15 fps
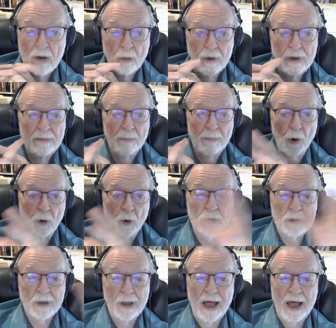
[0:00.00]
We broke
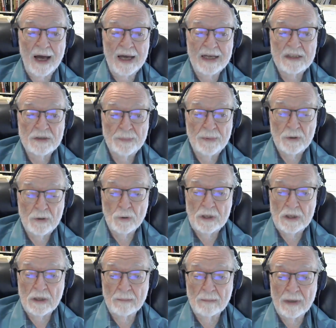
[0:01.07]
the lines
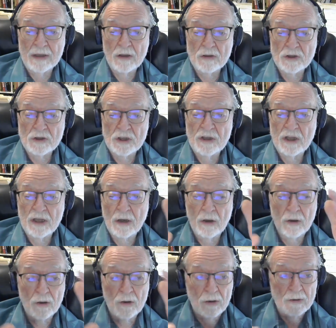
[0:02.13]
between the mothers and the
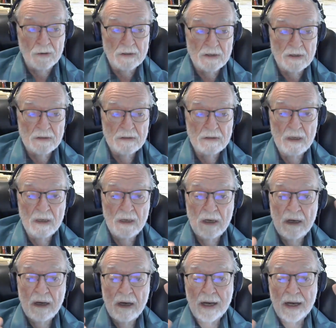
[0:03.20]
girls.
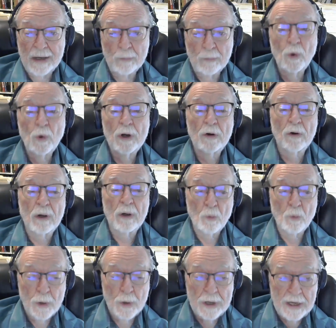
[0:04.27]
And we're a
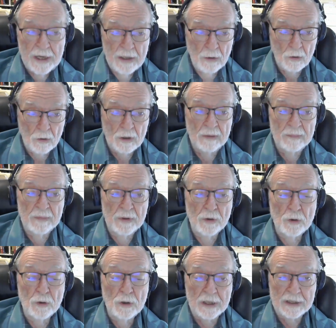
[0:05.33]
real
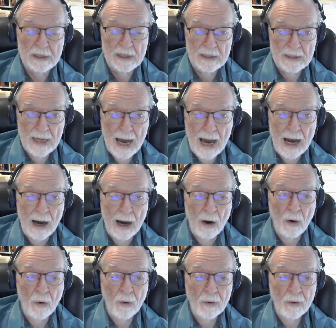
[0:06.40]
community now."